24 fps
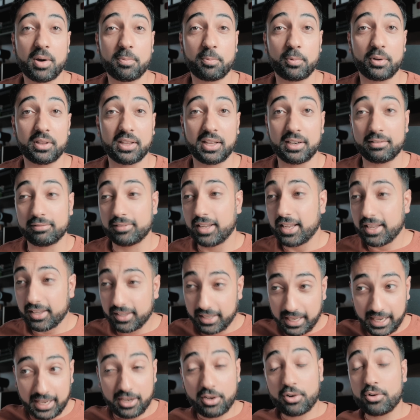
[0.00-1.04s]
up with, and
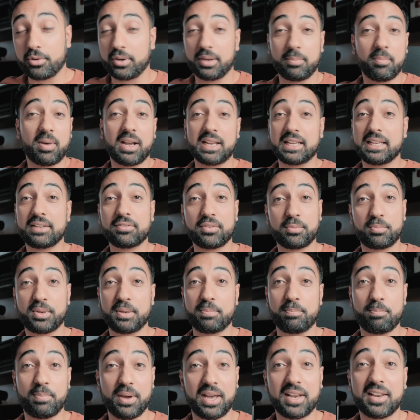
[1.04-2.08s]
hey ho, it might even be
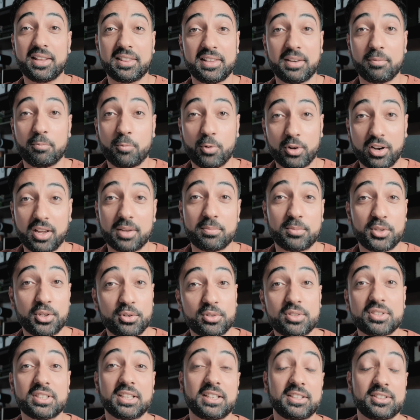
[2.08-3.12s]
better than what I'm
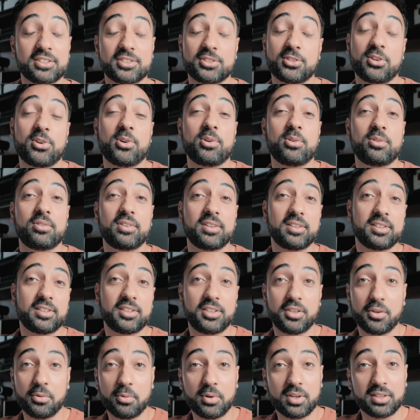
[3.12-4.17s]
using. So
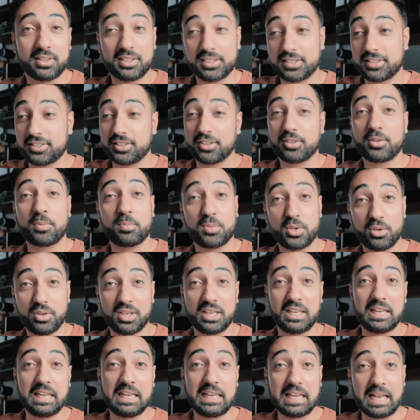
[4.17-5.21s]
you know what, this is a
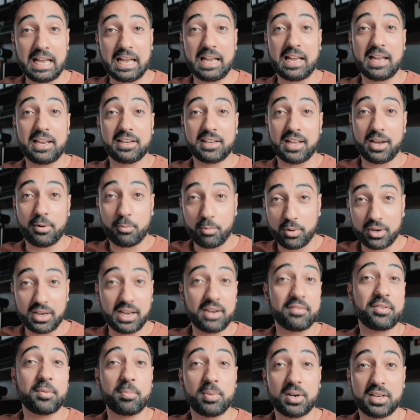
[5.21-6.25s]
community and I want
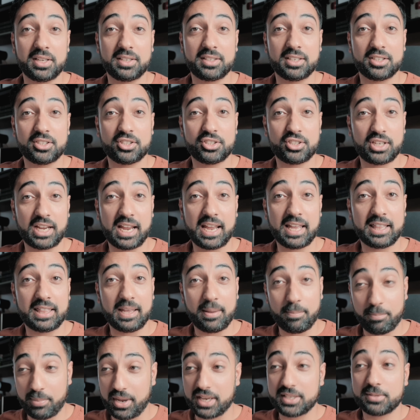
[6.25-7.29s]
everybody to share
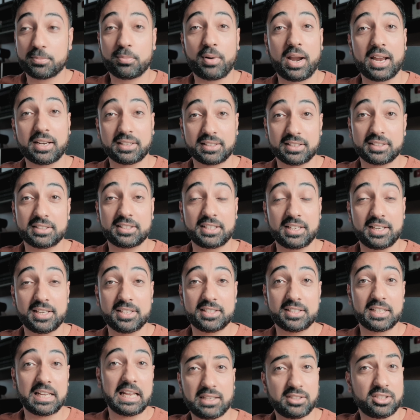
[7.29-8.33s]
their best
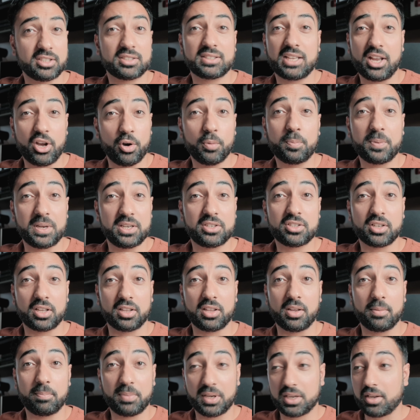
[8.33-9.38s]
practices and just help each
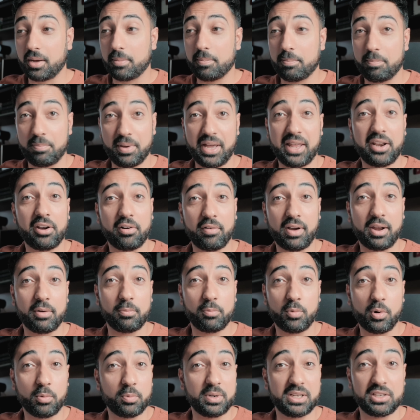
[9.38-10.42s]
other become better at
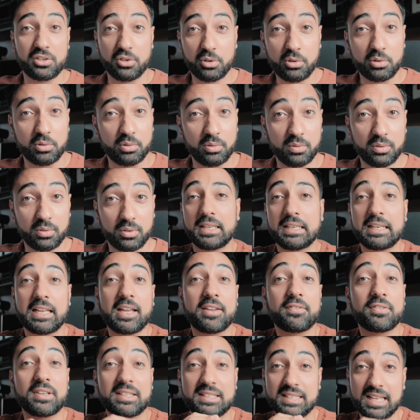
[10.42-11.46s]
what we do. Now,
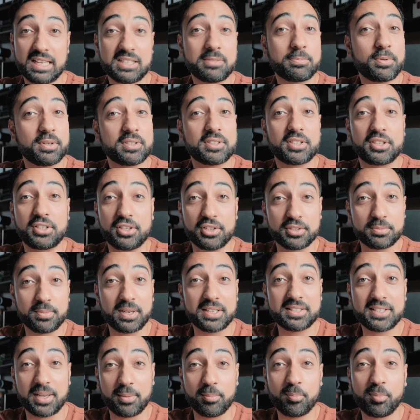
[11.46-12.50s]
if you're desperate to use my
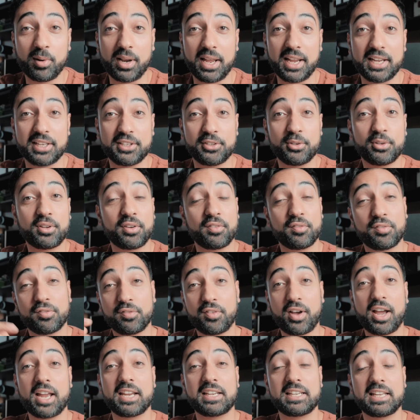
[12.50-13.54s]
template, you can
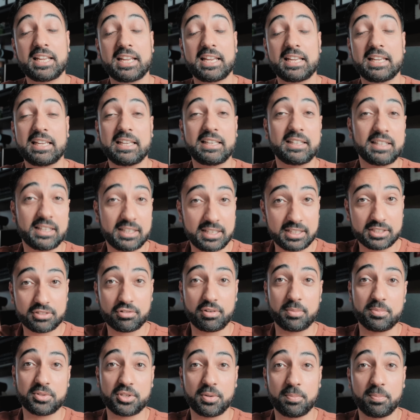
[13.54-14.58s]
find it in the
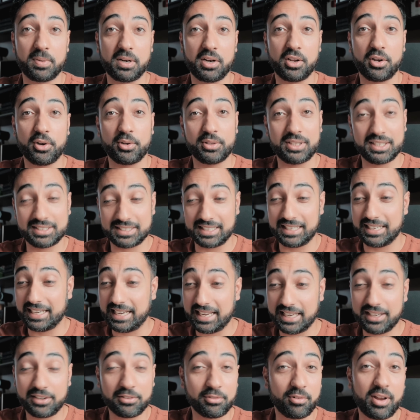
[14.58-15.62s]
description below. There's a
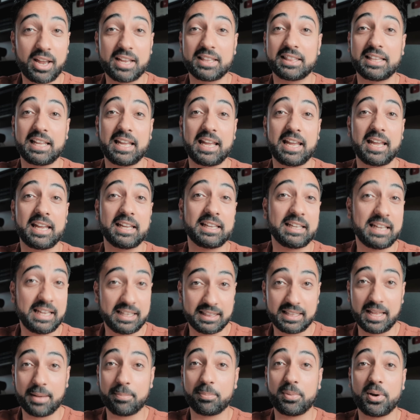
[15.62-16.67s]
link right there. Hit
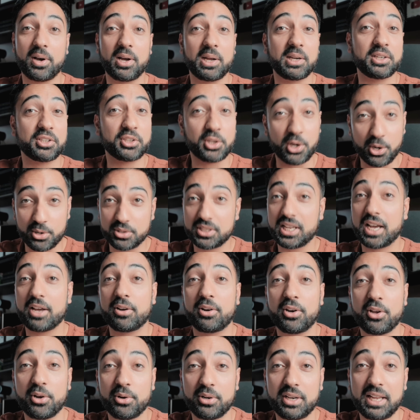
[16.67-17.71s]
that button, go
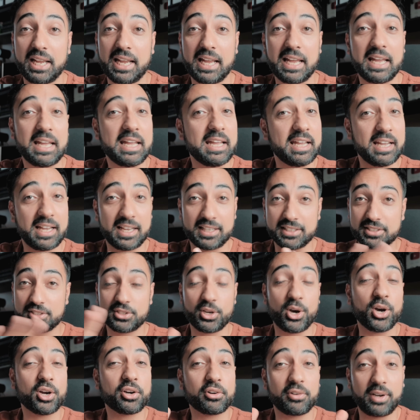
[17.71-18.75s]
download it, and
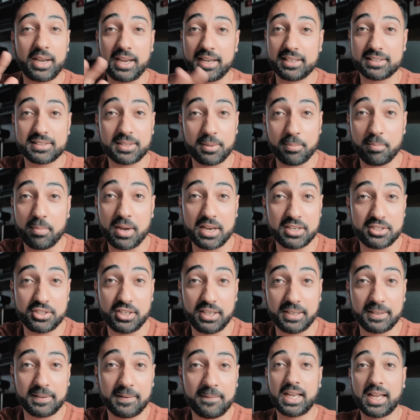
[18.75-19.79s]
start creating some
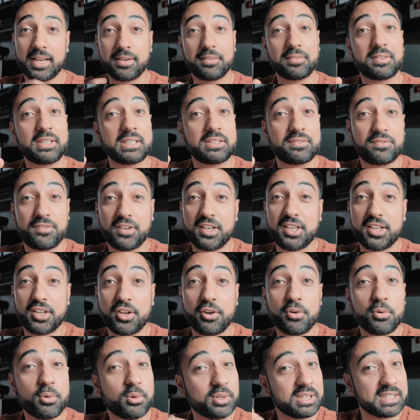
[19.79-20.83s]
magic. And if this
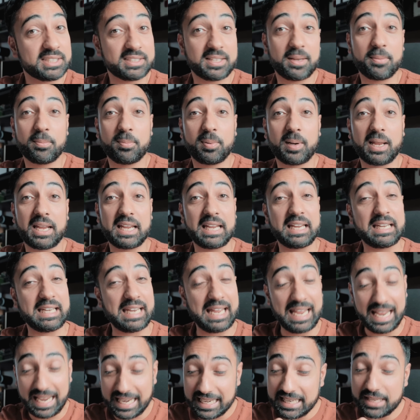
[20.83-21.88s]
video or this template in
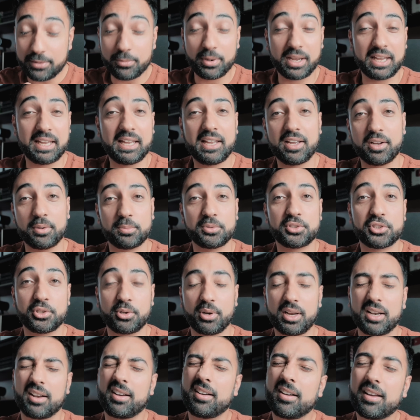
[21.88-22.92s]
any way helped you,
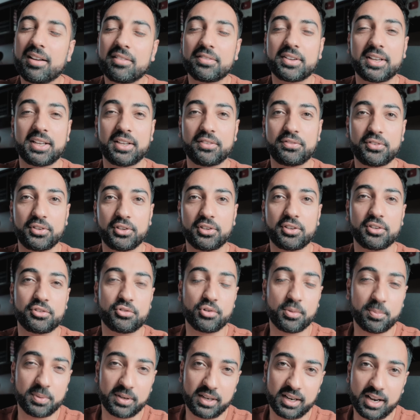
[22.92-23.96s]
I'd love it if you could
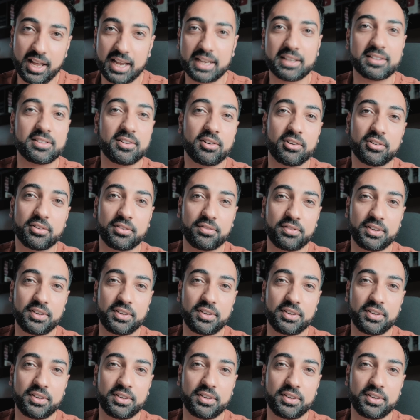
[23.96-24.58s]
drop a like on the